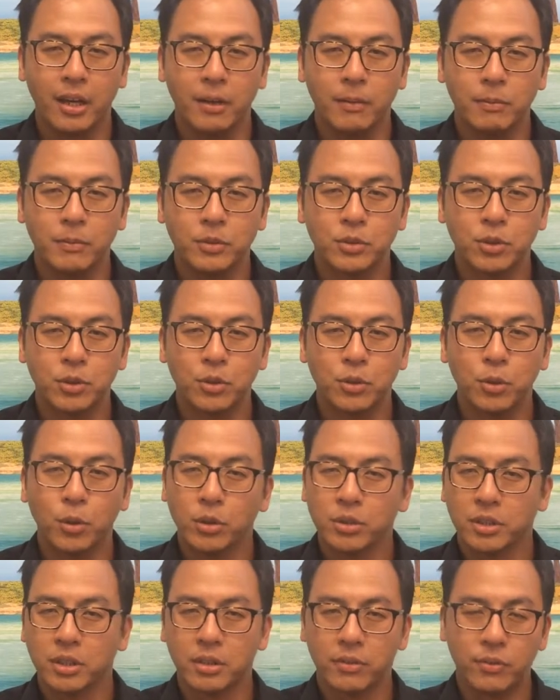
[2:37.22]
So
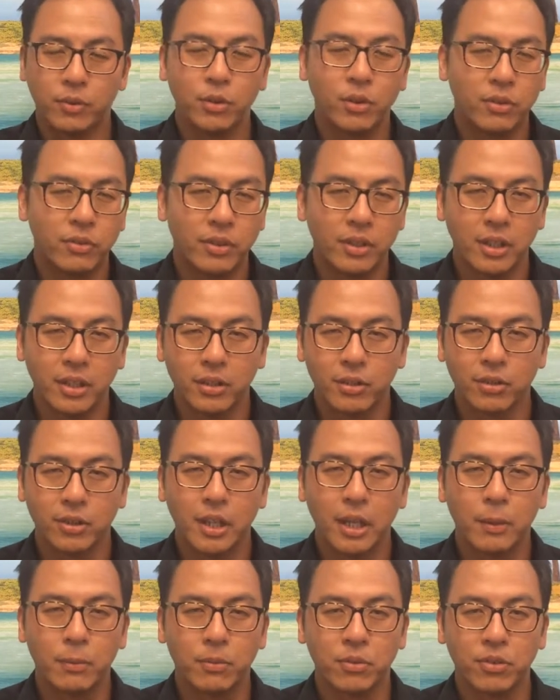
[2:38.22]
those are the few different little
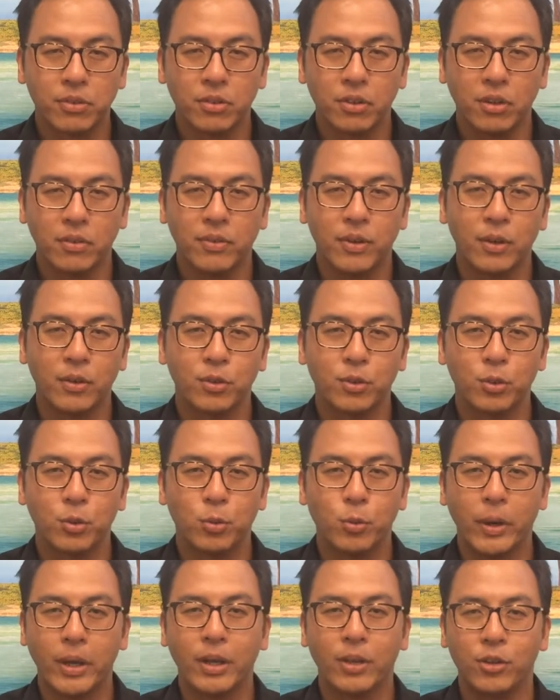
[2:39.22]
tips of how to
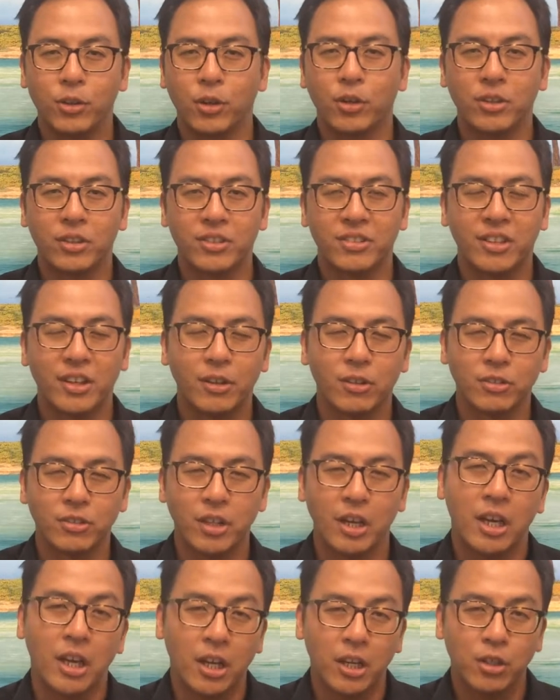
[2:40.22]
weigh a dog on the scales.
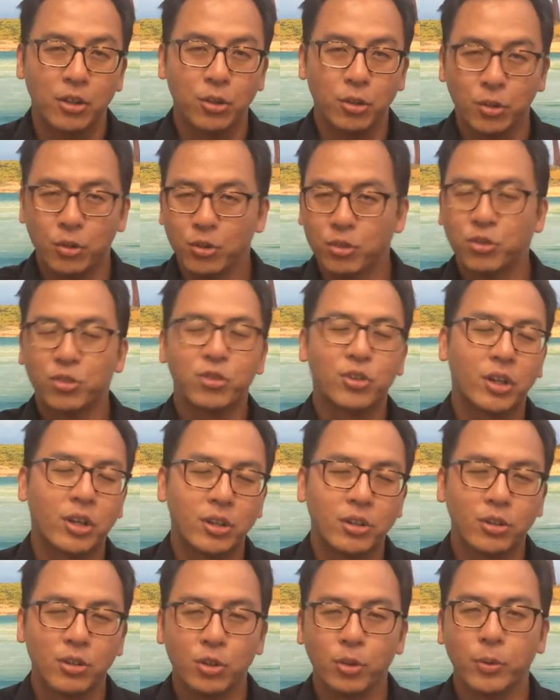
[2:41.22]
Do you
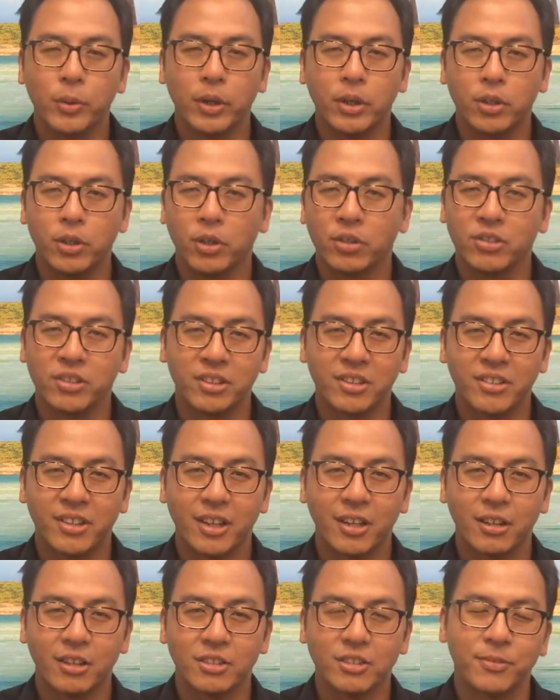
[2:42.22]
struggle to weigh your dogs on the
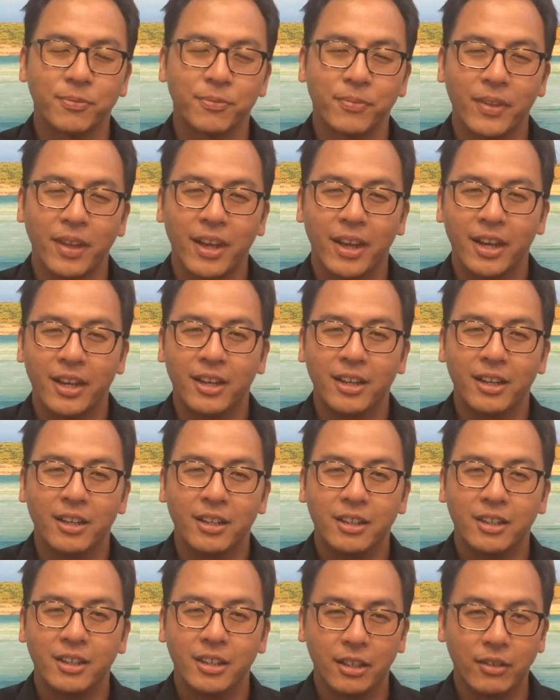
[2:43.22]
scales?
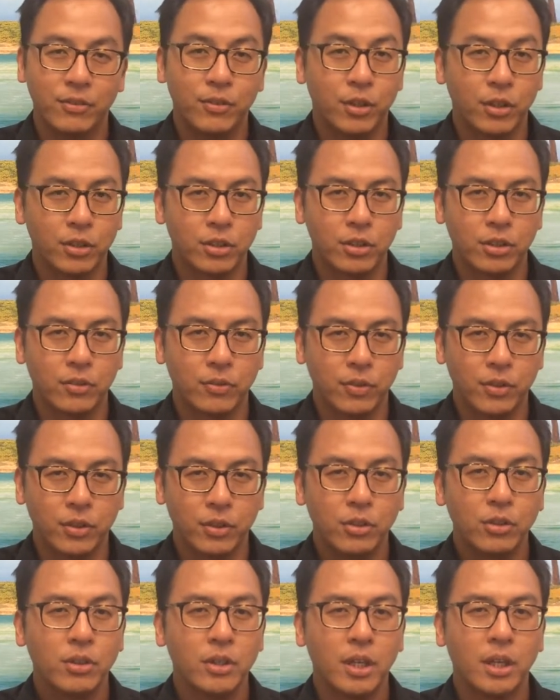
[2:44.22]
If not, good for
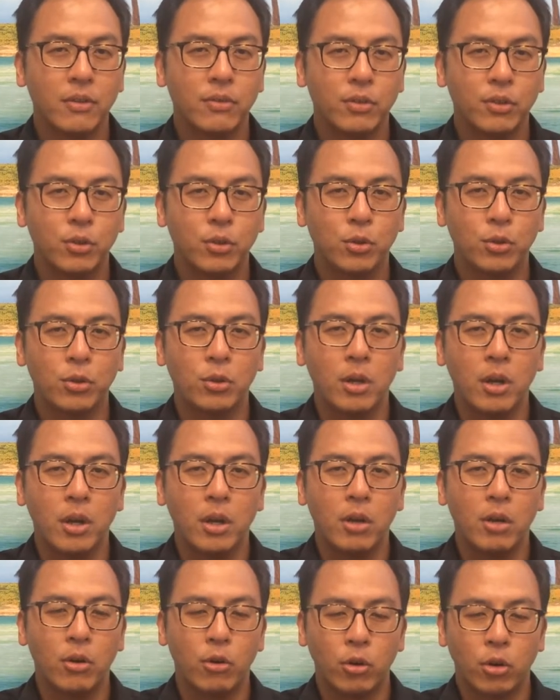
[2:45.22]
you. If you do,
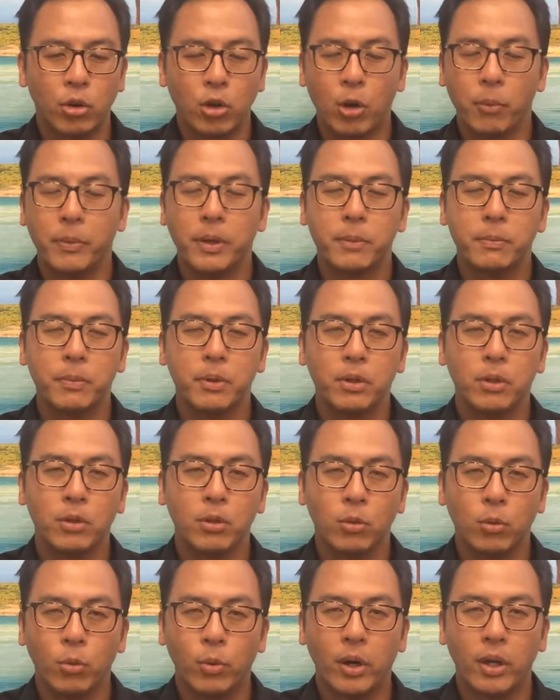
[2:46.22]
comment below
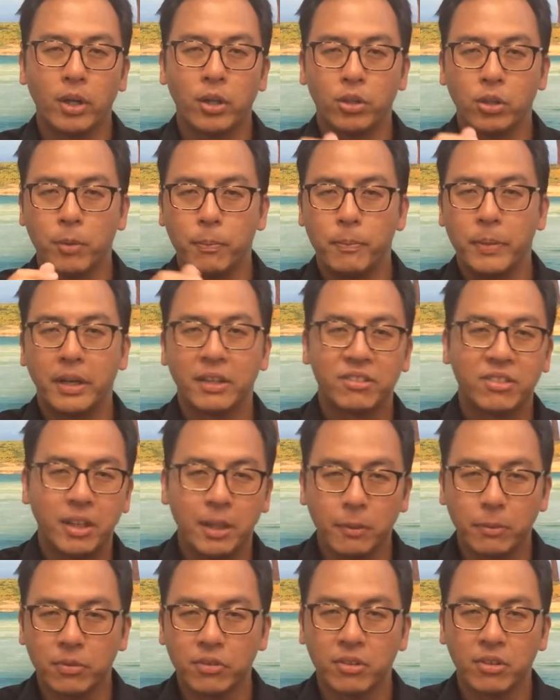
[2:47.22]
what are your best
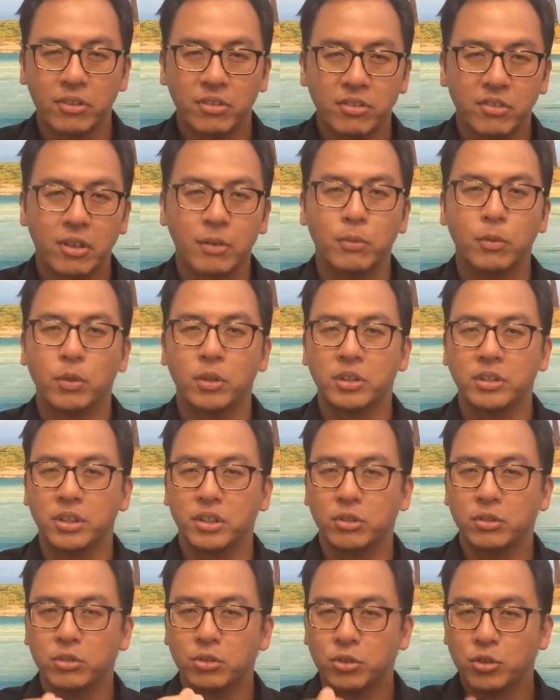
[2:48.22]
tips. Some owners that
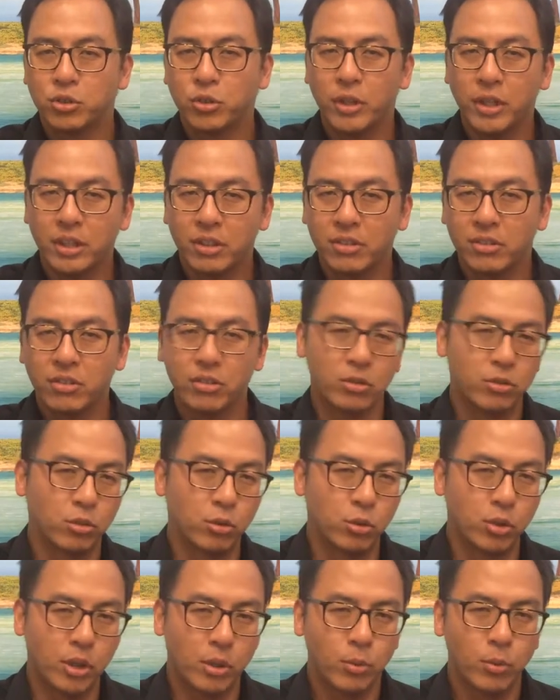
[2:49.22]
use treats,
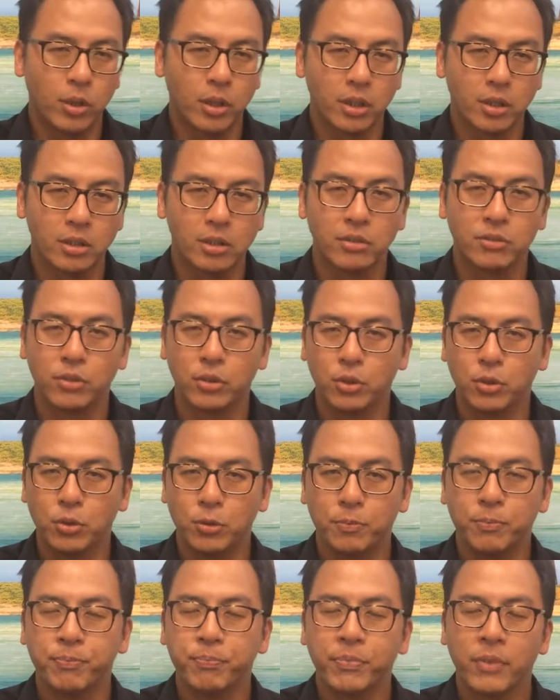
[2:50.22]
do that work for you?